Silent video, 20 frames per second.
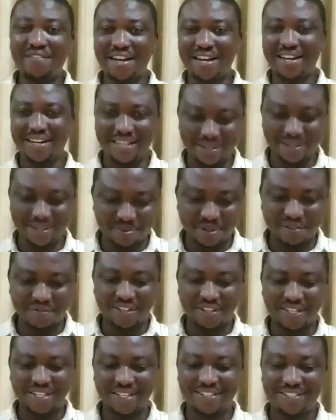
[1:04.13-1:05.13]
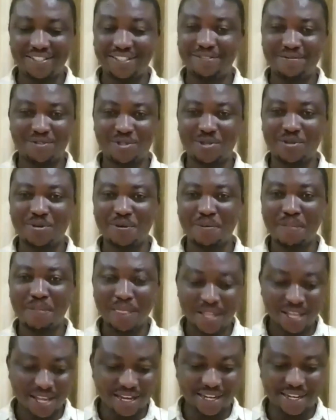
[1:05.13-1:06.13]
I've had that privilege, and so
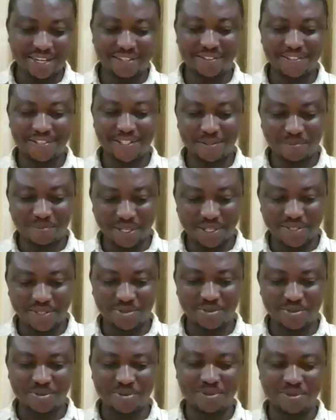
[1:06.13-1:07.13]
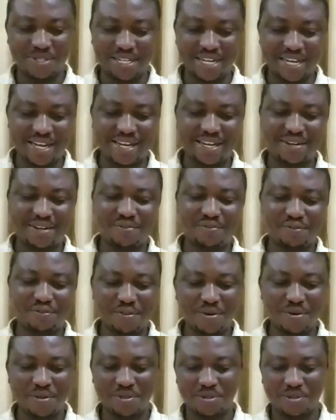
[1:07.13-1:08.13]
I can speak to that
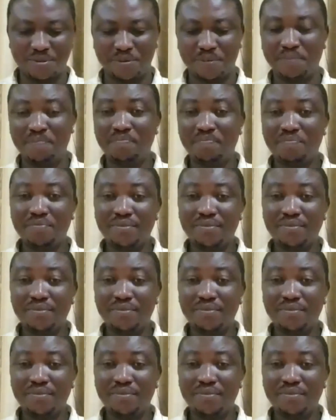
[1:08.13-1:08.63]
for you.